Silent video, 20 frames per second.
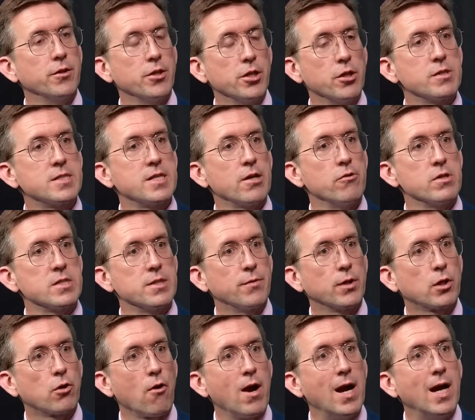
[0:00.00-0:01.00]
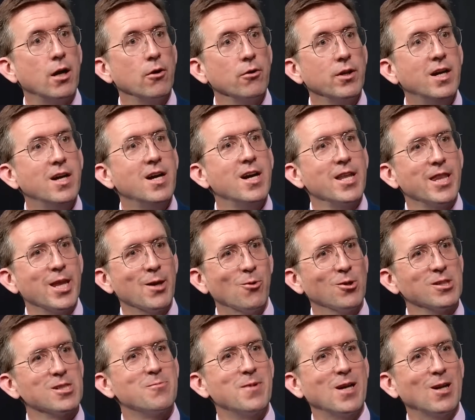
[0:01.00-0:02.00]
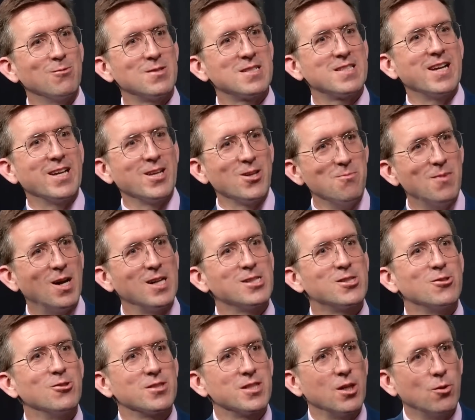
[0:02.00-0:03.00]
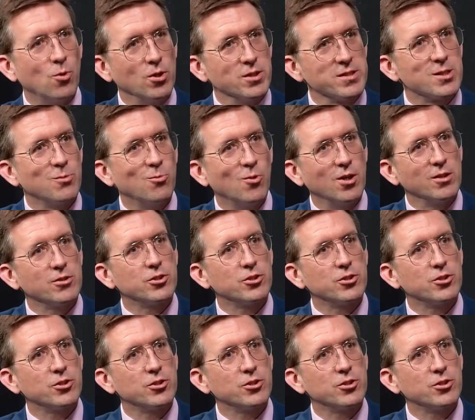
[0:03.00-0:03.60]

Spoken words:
the new series of The Crown, they want to be able to say, you might also want to watch